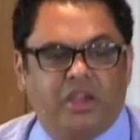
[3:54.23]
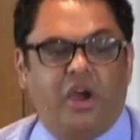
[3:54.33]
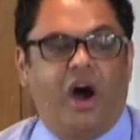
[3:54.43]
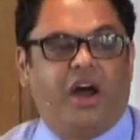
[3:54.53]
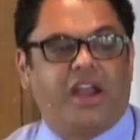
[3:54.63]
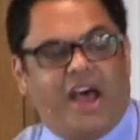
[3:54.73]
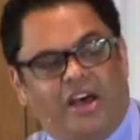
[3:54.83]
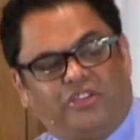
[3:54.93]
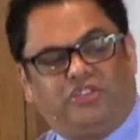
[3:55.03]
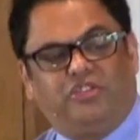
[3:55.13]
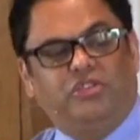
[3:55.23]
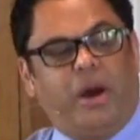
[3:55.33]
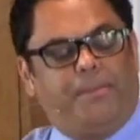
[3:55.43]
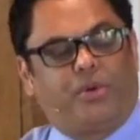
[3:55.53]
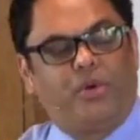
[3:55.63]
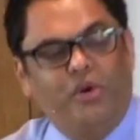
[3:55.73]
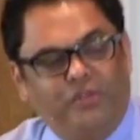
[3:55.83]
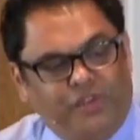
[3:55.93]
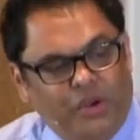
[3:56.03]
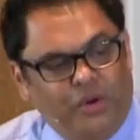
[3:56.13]
God has to
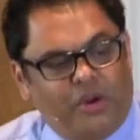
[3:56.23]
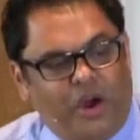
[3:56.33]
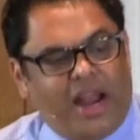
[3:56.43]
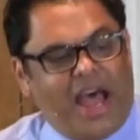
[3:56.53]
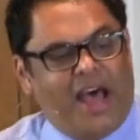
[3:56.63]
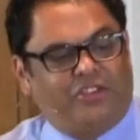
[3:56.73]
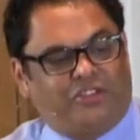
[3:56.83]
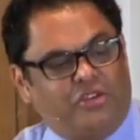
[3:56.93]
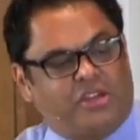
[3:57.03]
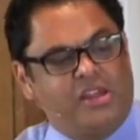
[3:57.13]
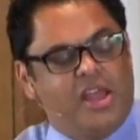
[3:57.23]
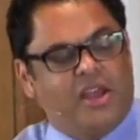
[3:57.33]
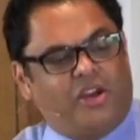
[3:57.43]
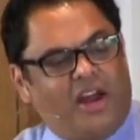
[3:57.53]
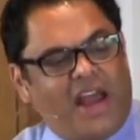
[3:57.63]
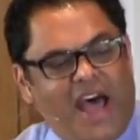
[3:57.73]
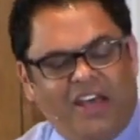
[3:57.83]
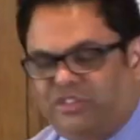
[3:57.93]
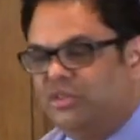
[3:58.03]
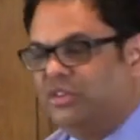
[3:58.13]
approve you. God has
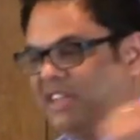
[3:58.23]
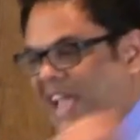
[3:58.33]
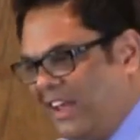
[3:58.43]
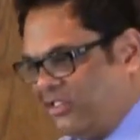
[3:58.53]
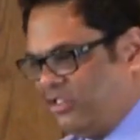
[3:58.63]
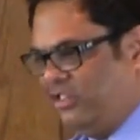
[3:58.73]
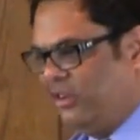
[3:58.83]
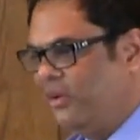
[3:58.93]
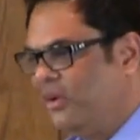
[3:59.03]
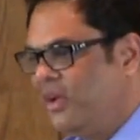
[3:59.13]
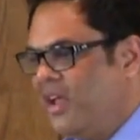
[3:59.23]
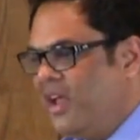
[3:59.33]
to test you.